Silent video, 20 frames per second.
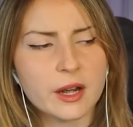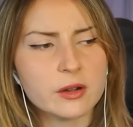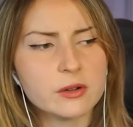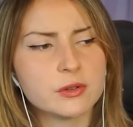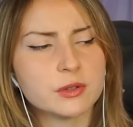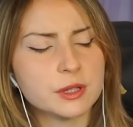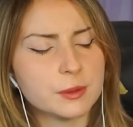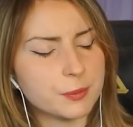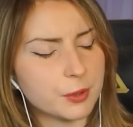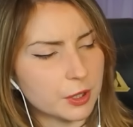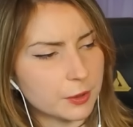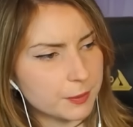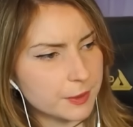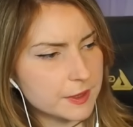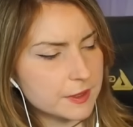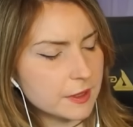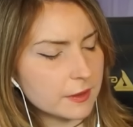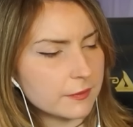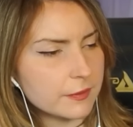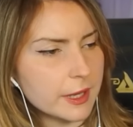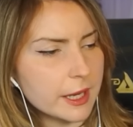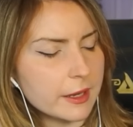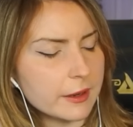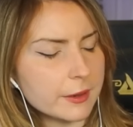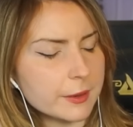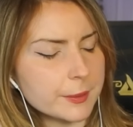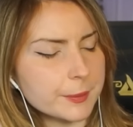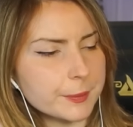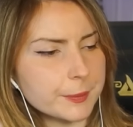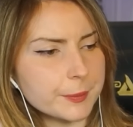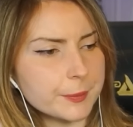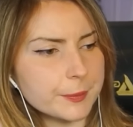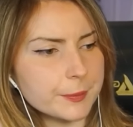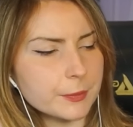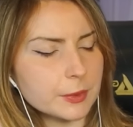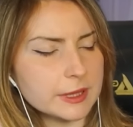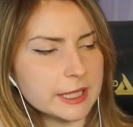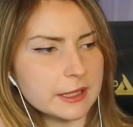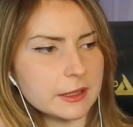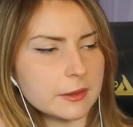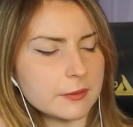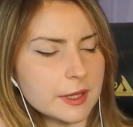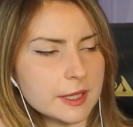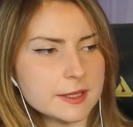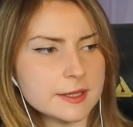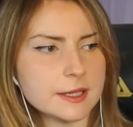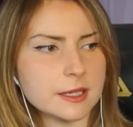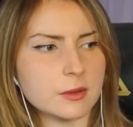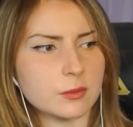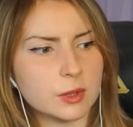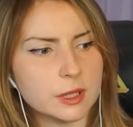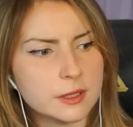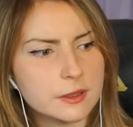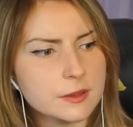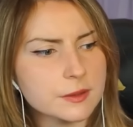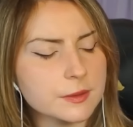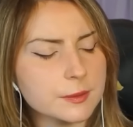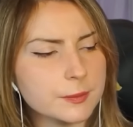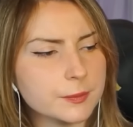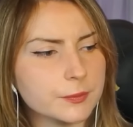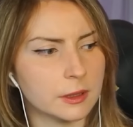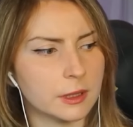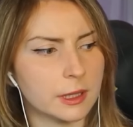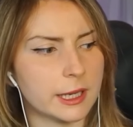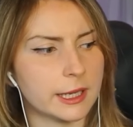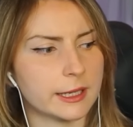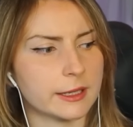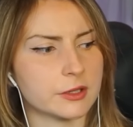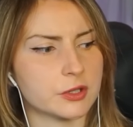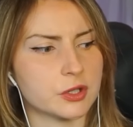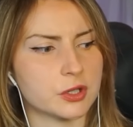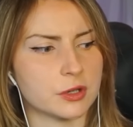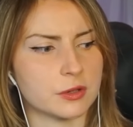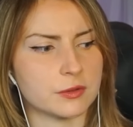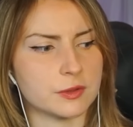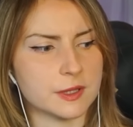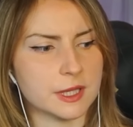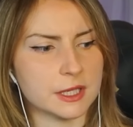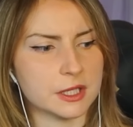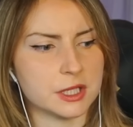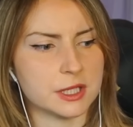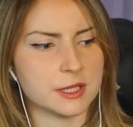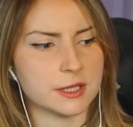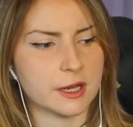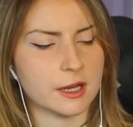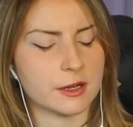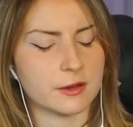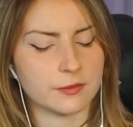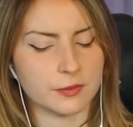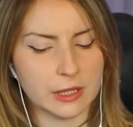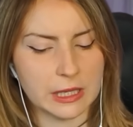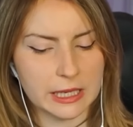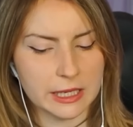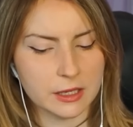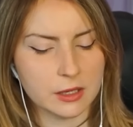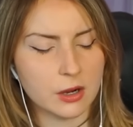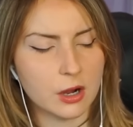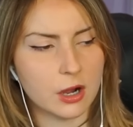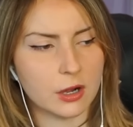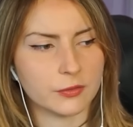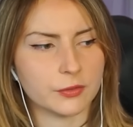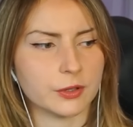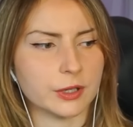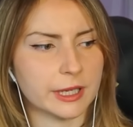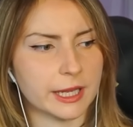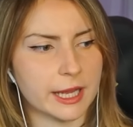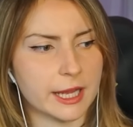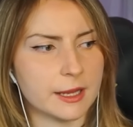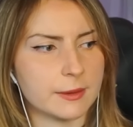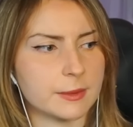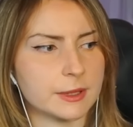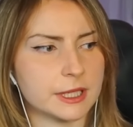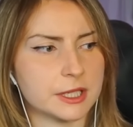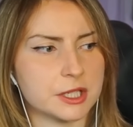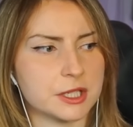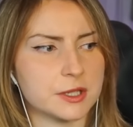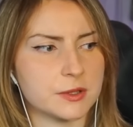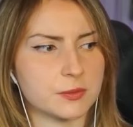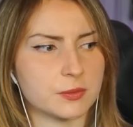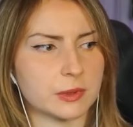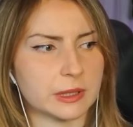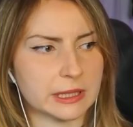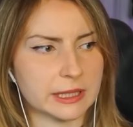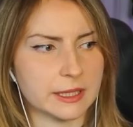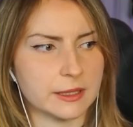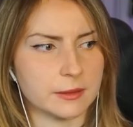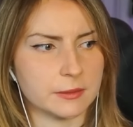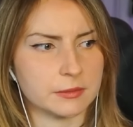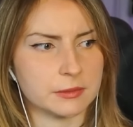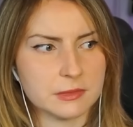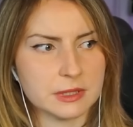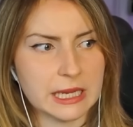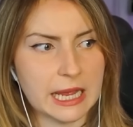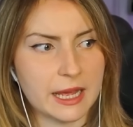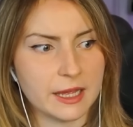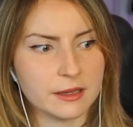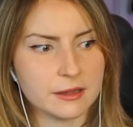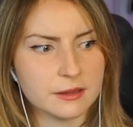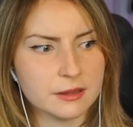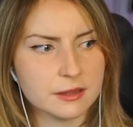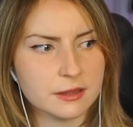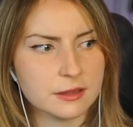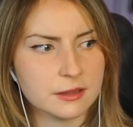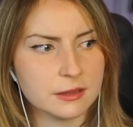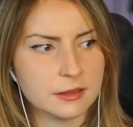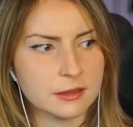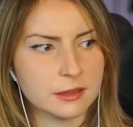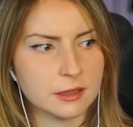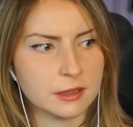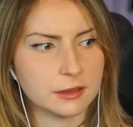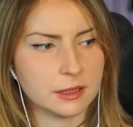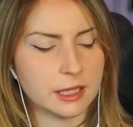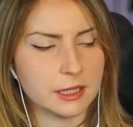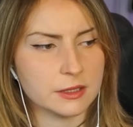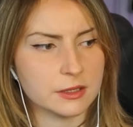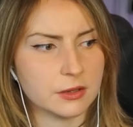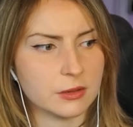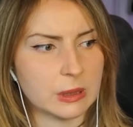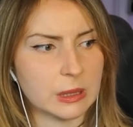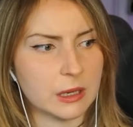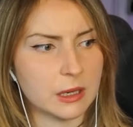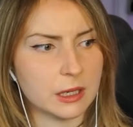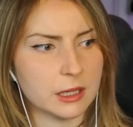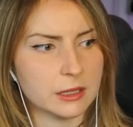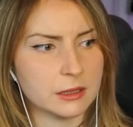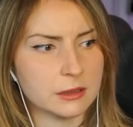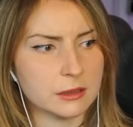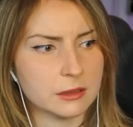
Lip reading: don't know what the purpose of that that scene was. I guess shows that she's kind of like off her game and that she's really tense. A lot's going on.